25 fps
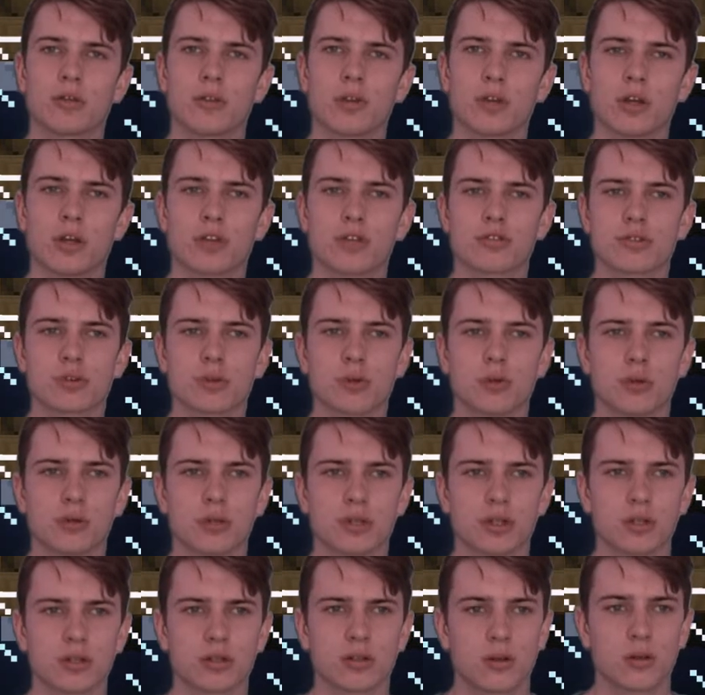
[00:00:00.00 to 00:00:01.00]
of the last
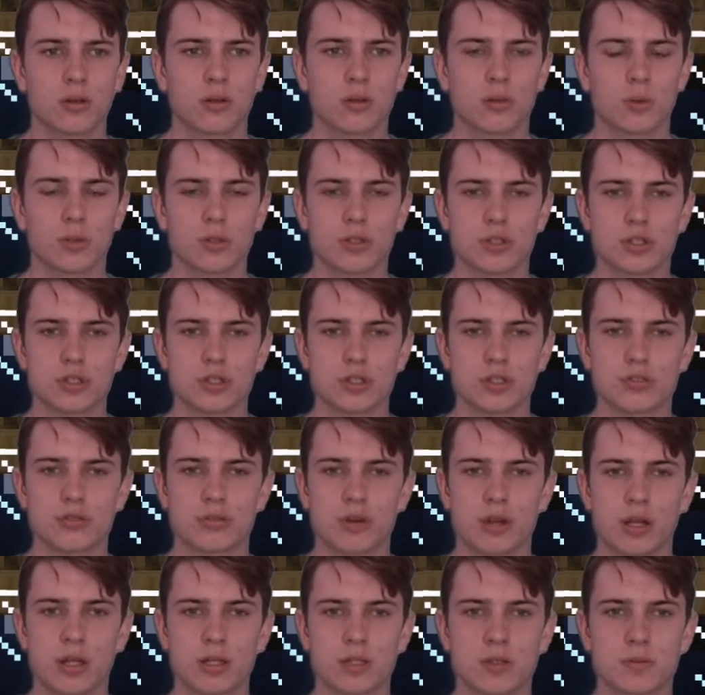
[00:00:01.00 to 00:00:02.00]
recording, which is
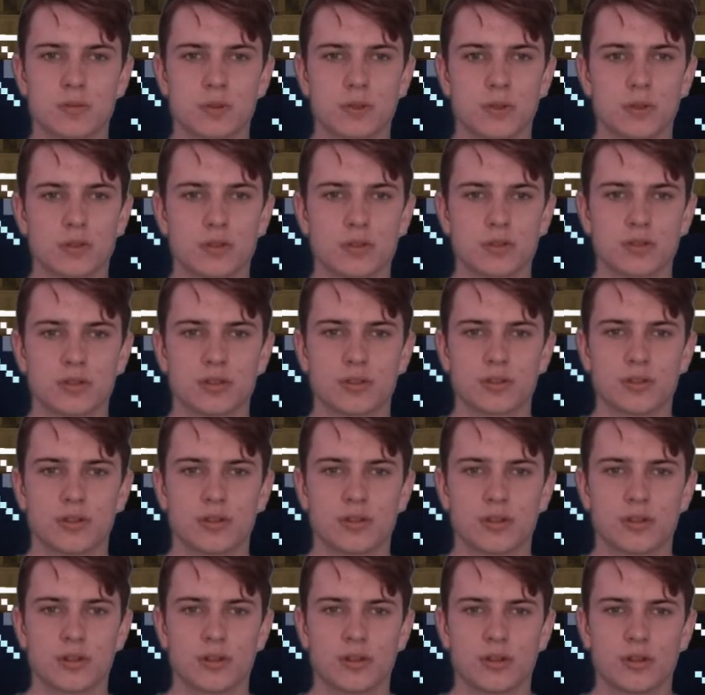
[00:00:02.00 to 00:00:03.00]
strange because
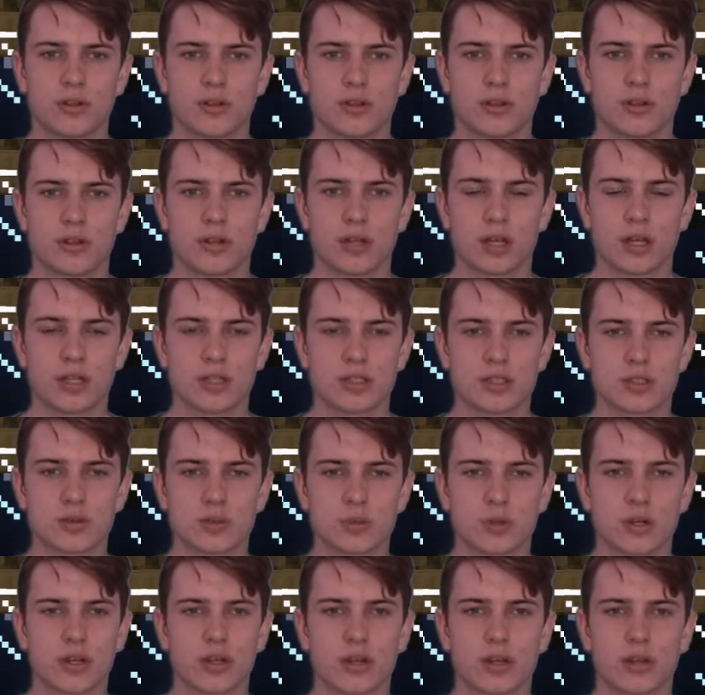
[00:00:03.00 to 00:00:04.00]
I
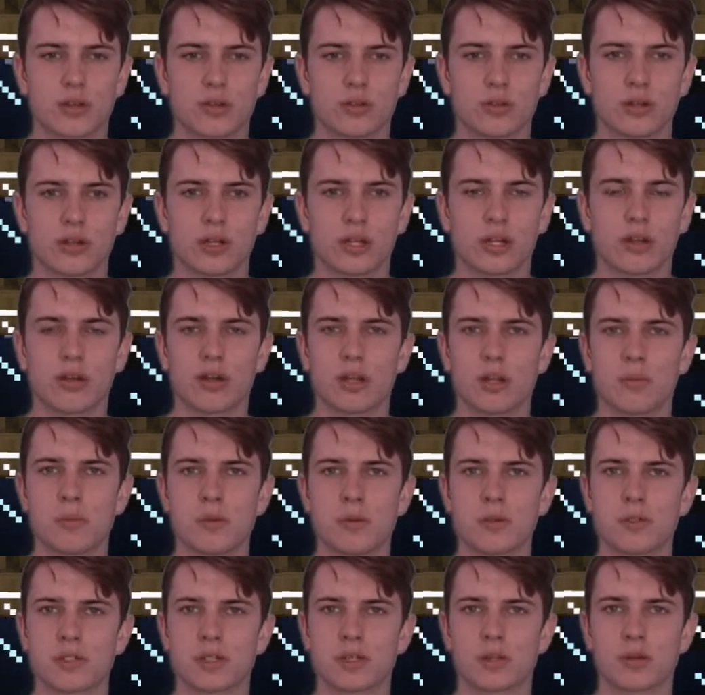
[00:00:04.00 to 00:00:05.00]
swear I could not hear any
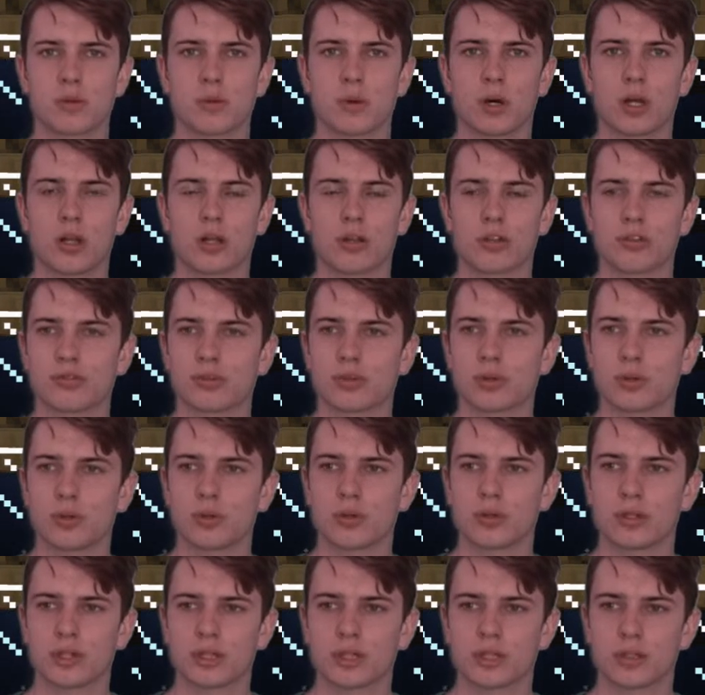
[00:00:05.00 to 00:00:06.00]
music while I was
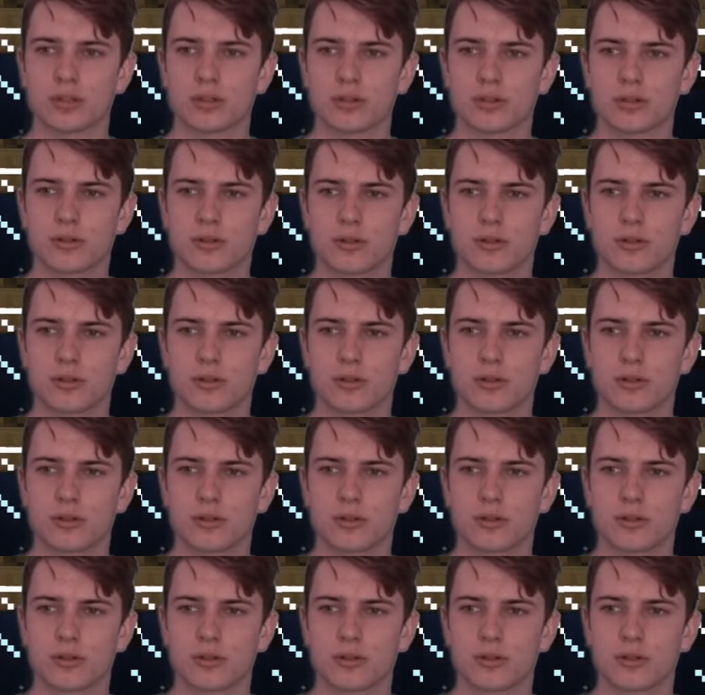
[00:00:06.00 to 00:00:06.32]
recording it.